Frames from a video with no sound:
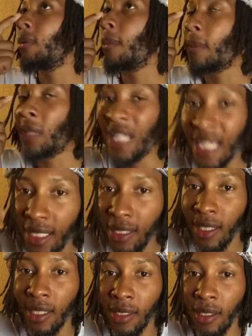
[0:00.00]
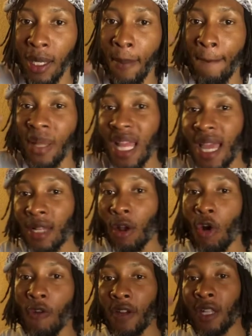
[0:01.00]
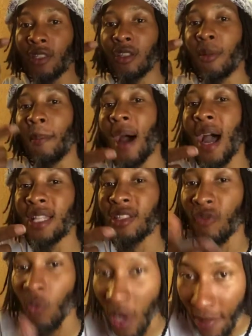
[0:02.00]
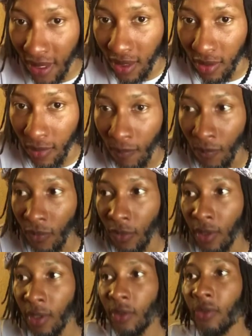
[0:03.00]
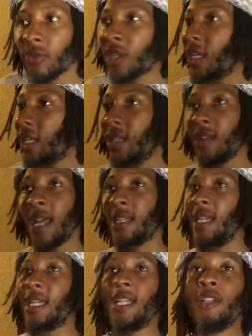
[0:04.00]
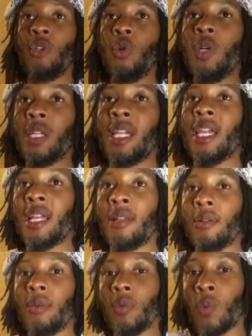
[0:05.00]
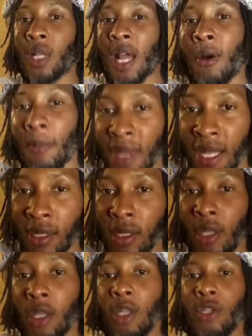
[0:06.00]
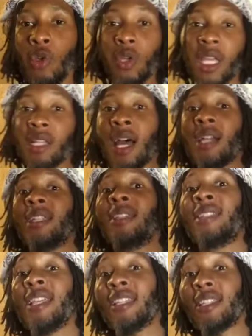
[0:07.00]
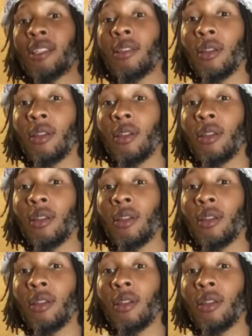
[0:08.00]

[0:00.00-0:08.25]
leaked and bled over into the minds of women, thinking that they can do again without men. You cannot exist